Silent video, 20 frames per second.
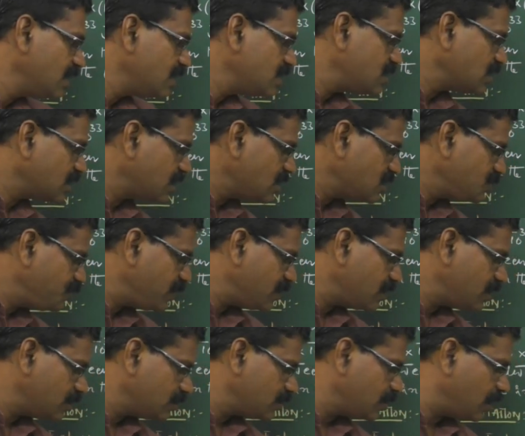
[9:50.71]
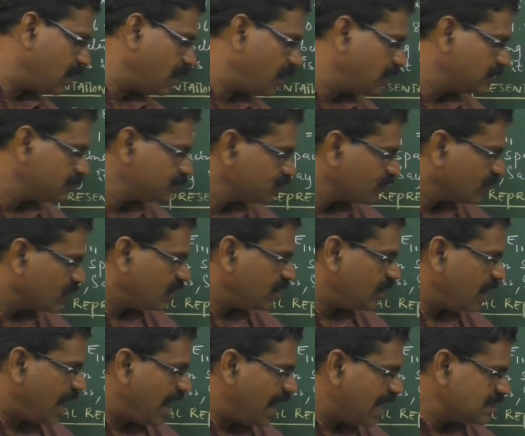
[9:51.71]
Strictly speaking, that
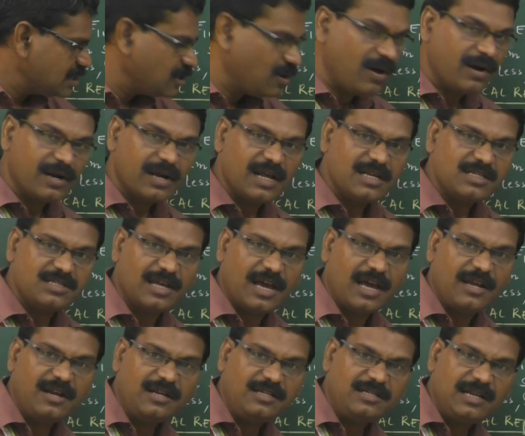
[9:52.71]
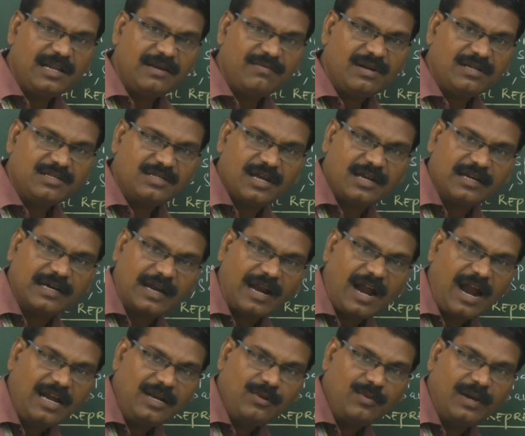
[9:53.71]
as long as the energy levels are
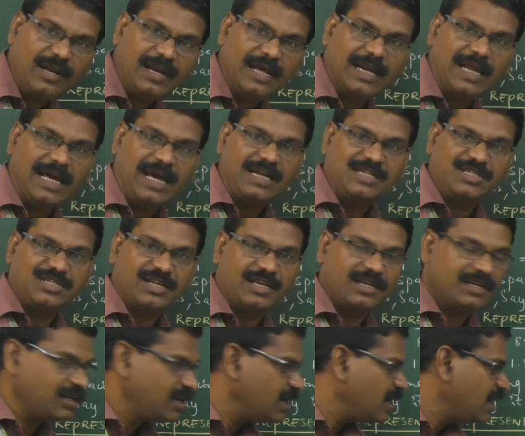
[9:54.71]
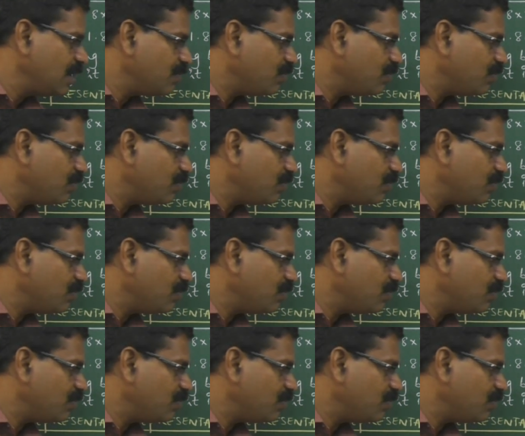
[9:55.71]
gradually enhancing,